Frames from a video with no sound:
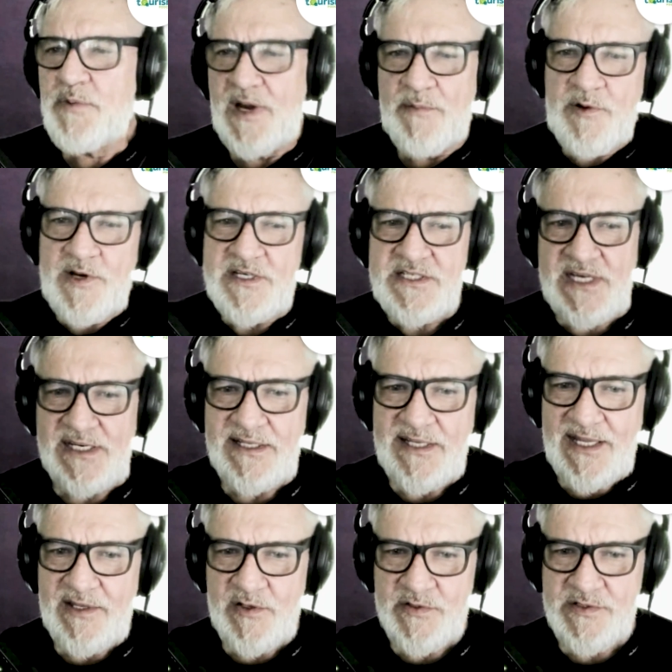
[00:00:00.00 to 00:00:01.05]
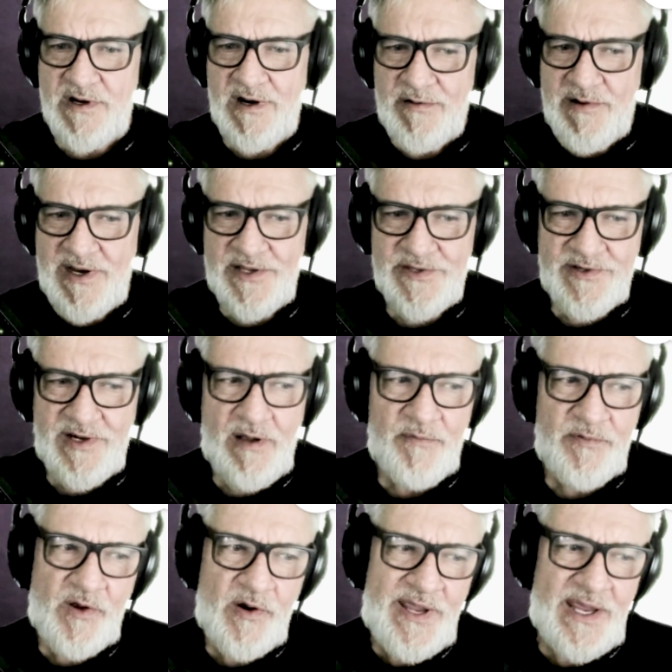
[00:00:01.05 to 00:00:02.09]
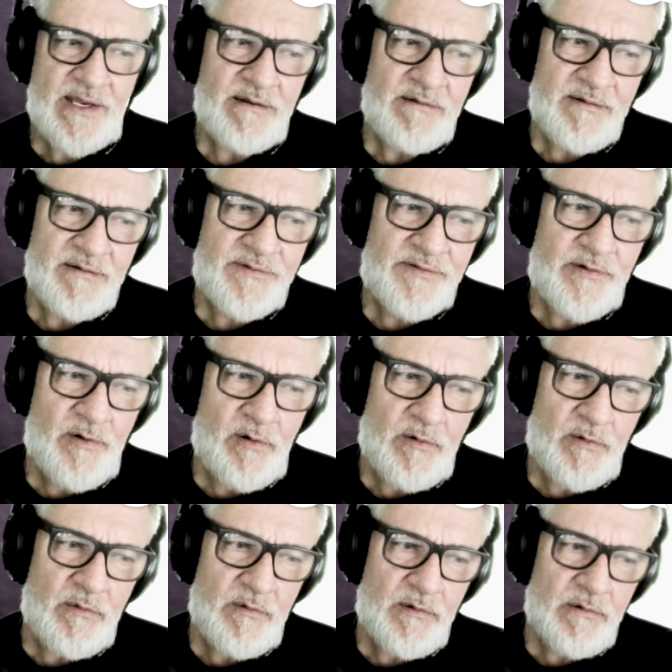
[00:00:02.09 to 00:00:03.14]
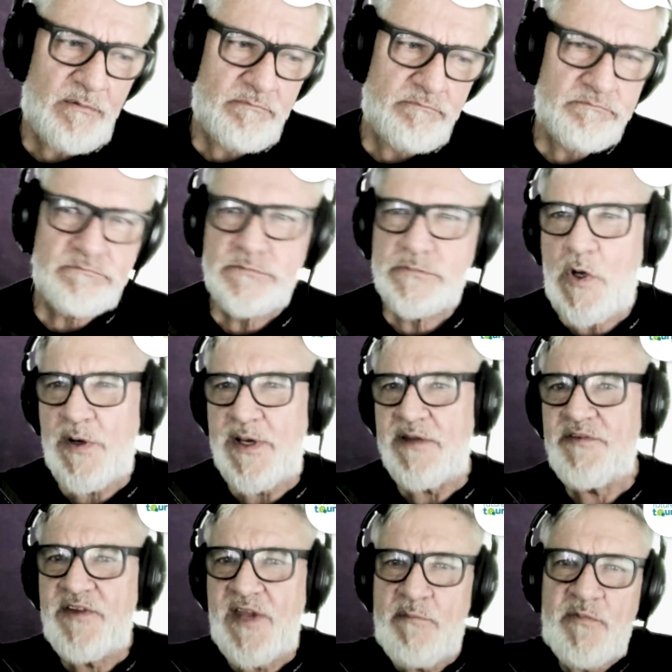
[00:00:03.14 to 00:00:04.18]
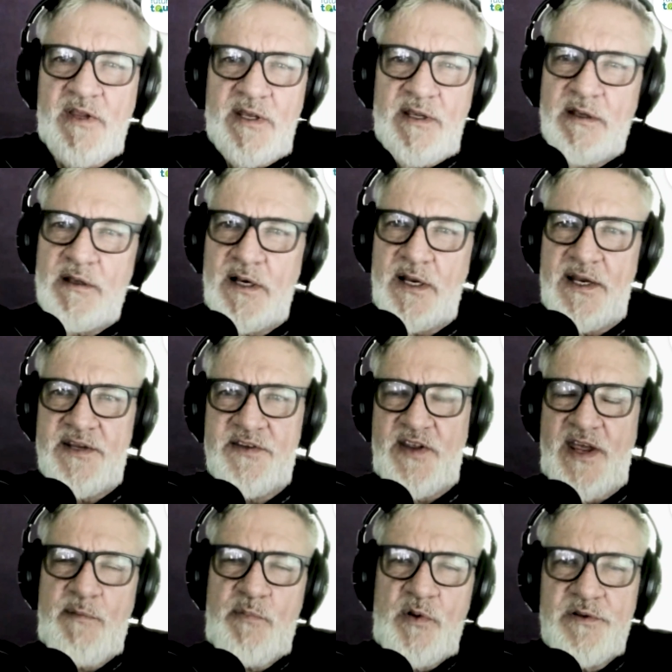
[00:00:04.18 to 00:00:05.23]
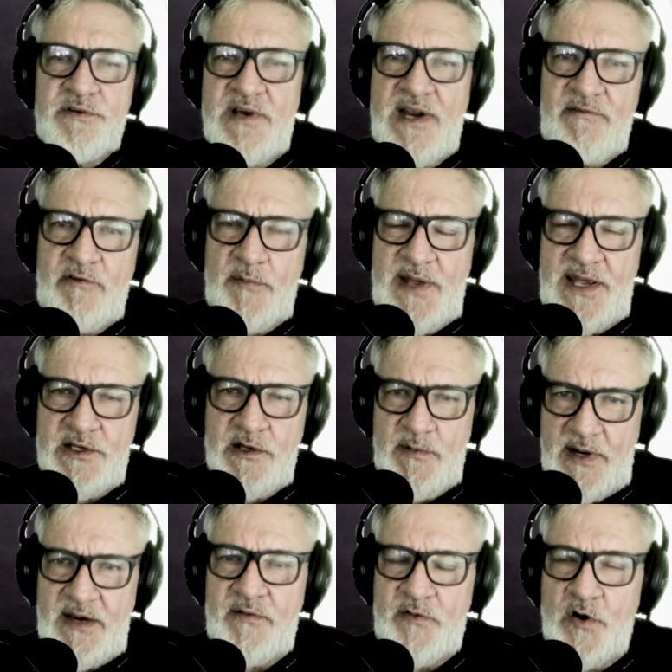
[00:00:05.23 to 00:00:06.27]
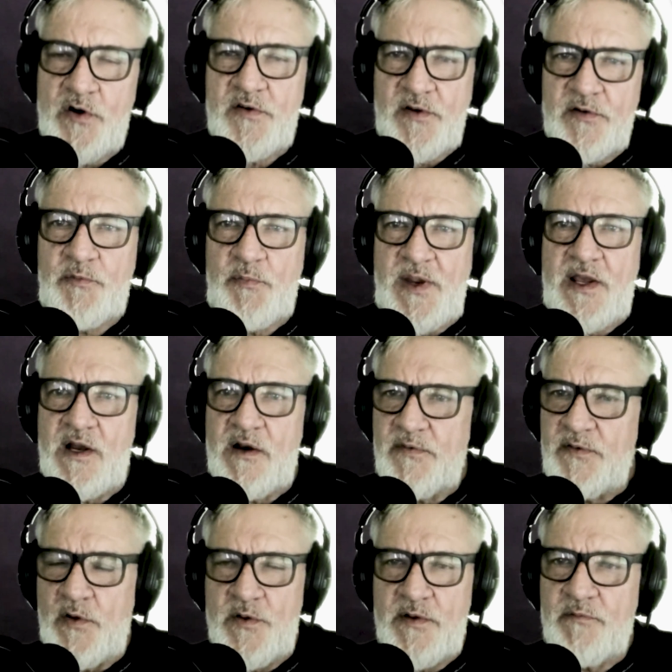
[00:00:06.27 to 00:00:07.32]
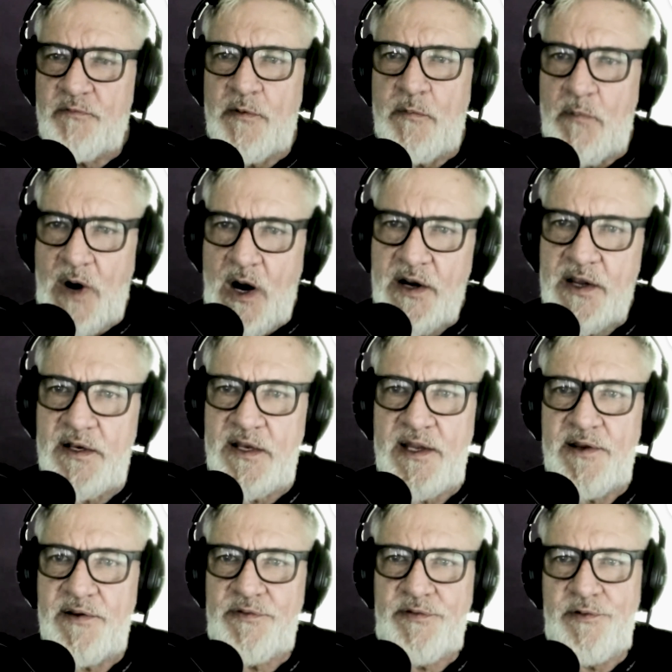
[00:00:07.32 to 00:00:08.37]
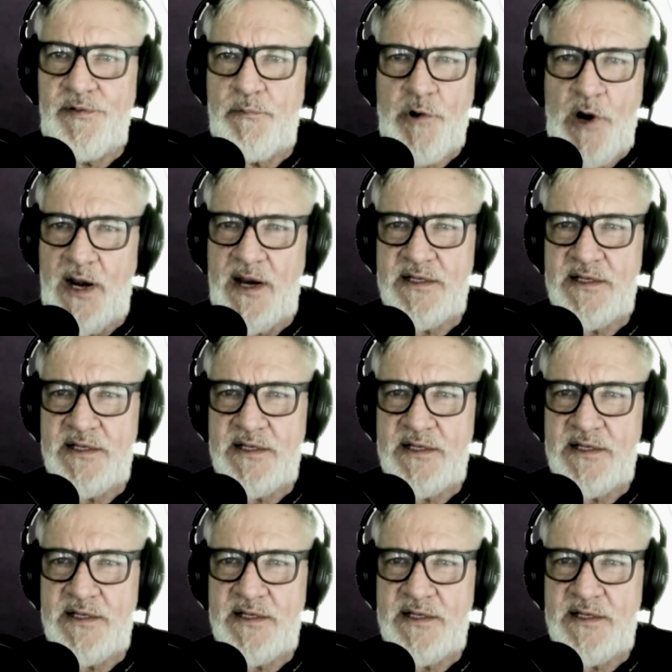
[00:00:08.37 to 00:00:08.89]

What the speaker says: appreciate that. Those guardrails are helpful. Okay, so Cody, same thing. An example of travel manifold, and I've heard you speak on a few of them from marketing to product